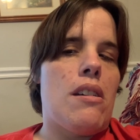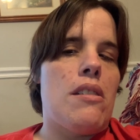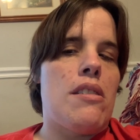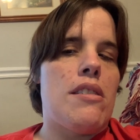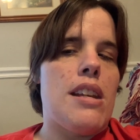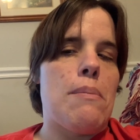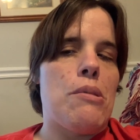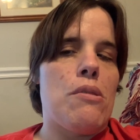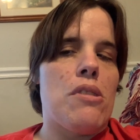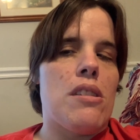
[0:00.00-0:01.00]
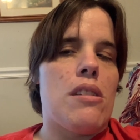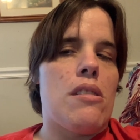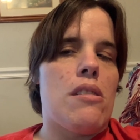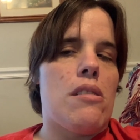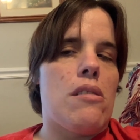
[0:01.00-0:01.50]
staples
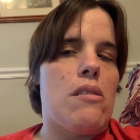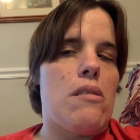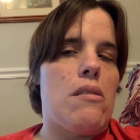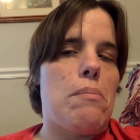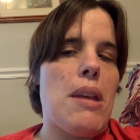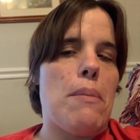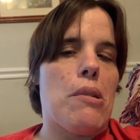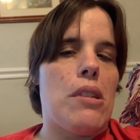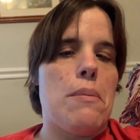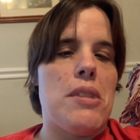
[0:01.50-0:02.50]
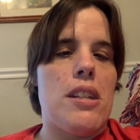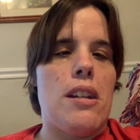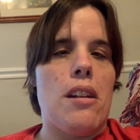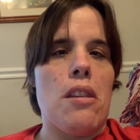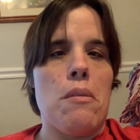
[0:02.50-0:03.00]
and paper clips
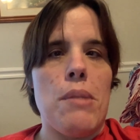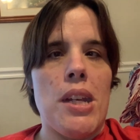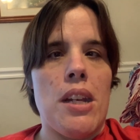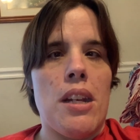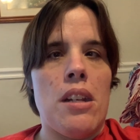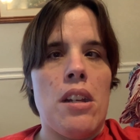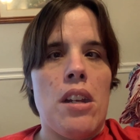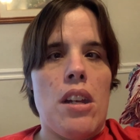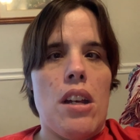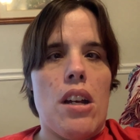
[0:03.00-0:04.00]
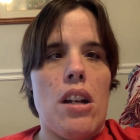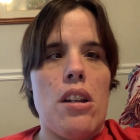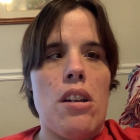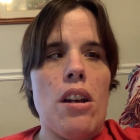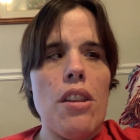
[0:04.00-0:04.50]
in another bin.
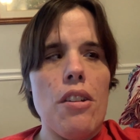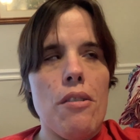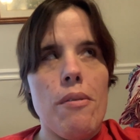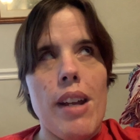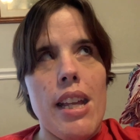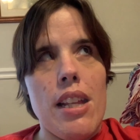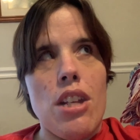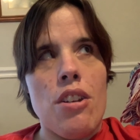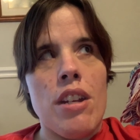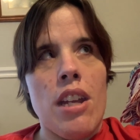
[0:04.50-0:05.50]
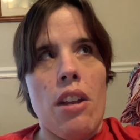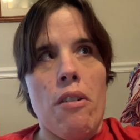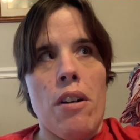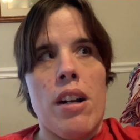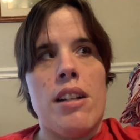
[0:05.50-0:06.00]
Another way that you can get
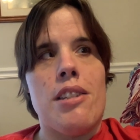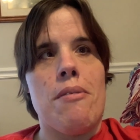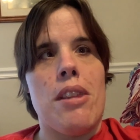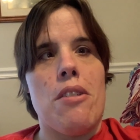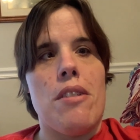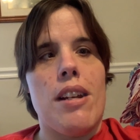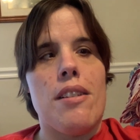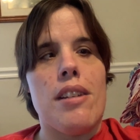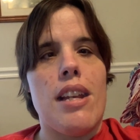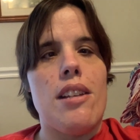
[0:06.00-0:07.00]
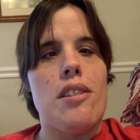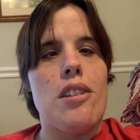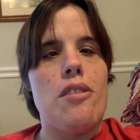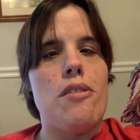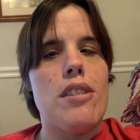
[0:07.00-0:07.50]
organized with your desk is
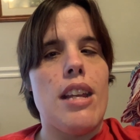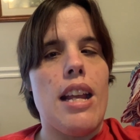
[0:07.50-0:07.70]
using